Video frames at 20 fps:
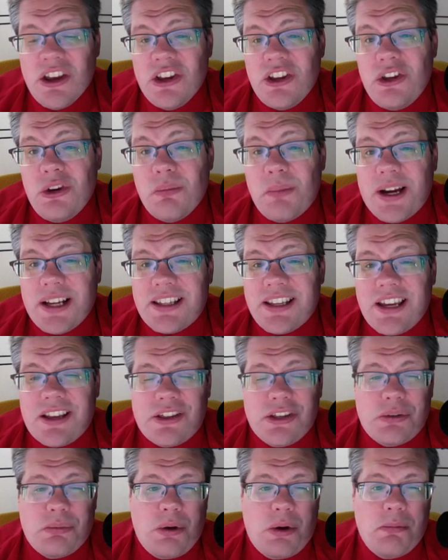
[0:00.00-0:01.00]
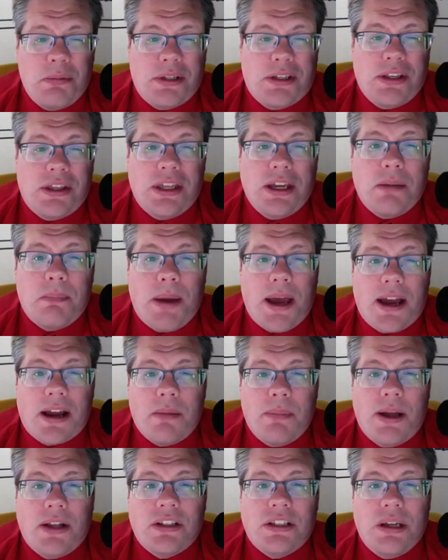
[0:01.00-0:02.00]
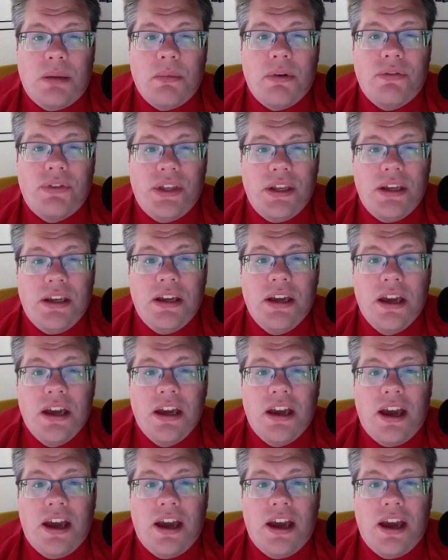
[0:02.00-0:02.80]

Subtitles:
You might take this moment to think back about some of the